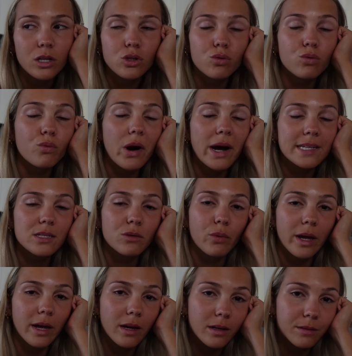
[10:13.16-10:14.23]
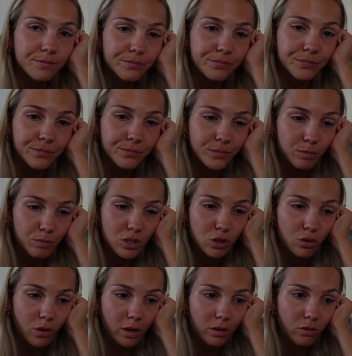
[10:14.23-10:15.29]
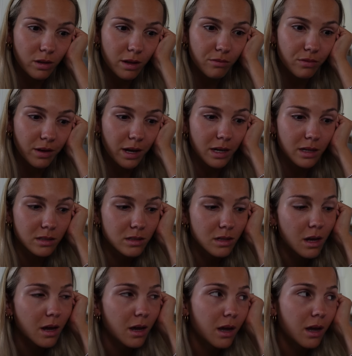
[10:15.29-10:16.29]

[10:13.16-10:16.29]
twice a week. Mm, I'm still going through that phase.